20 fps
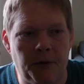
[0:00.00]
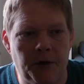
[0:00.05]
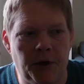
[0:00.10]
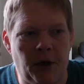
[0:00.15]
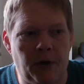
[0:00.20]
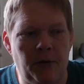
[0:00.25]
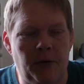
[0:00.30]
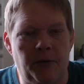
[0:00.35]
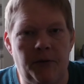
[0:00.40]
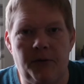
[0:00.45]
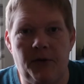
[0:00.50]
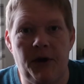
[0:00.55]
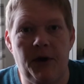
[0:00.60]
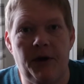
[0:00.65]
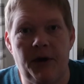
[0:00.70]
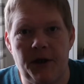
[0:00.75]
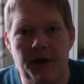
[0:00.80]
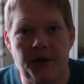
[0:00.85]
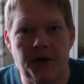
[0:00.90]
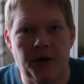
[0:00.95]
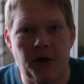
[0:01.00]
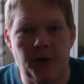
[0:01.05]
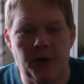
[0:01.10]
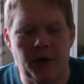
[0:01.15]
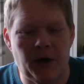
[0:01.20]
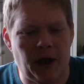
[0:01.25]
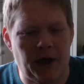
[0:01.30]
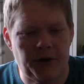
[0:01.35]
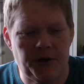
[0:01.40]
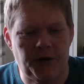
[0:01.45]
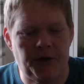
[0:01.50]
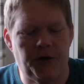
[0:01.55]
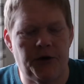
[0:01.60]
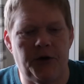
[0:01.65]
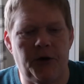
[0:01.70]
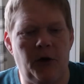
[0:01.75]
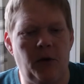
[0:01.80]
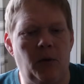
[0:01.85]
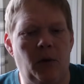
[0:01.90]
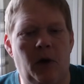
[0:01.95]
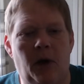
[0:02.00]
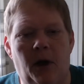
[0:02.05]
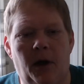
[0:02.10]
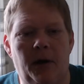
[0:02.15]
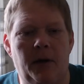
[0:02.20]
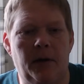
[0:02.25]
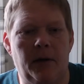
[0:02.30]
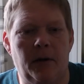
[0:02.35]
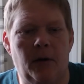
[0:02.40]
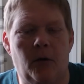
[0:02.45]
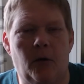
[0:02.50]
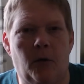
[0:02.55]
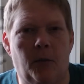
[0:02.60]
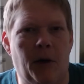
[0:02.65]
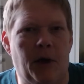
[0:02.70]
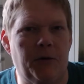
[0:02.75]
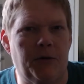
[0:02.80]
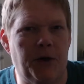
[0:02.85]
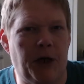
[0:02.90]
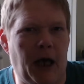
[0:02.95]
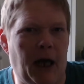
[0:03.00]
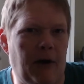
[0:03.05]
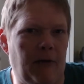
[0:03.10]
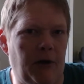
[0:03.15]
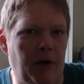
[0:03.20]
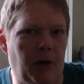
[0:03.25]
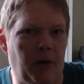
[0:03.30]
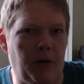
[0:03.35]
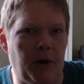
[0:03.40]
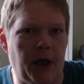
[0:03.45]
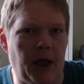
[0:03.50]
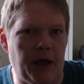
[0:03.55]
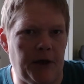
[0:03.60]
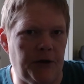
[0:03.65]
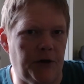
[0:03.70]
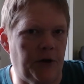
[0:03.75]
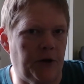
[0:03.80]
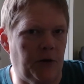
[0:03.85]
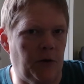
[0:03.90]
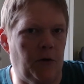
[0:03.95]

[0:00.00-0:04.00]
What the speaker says: So 3 of these suitcases, 2 were like almost carry-on cases.